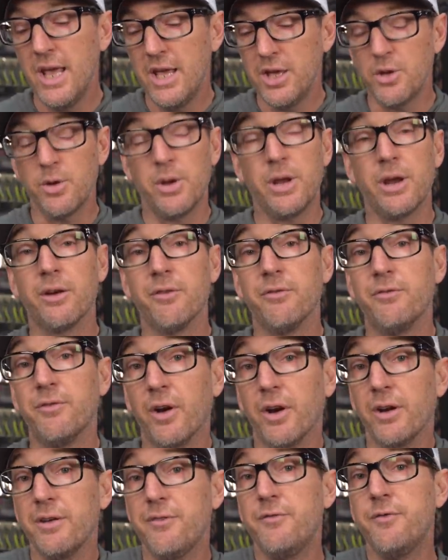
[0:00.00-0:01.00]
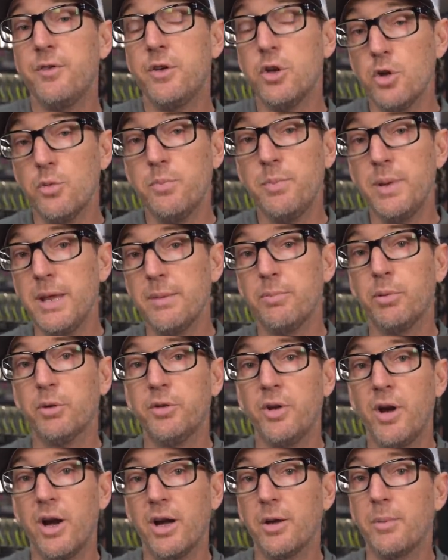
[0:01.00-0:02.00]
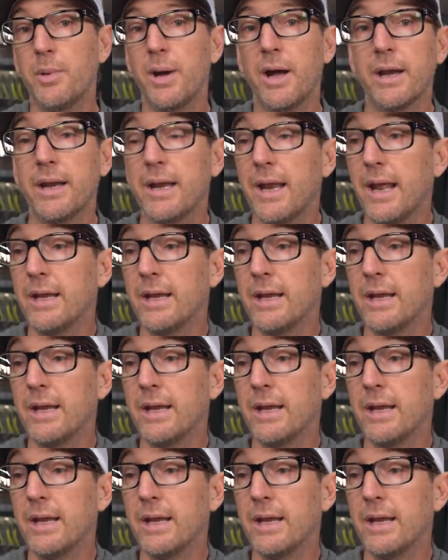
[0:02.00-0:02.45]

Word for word: You hear very few people talk about it,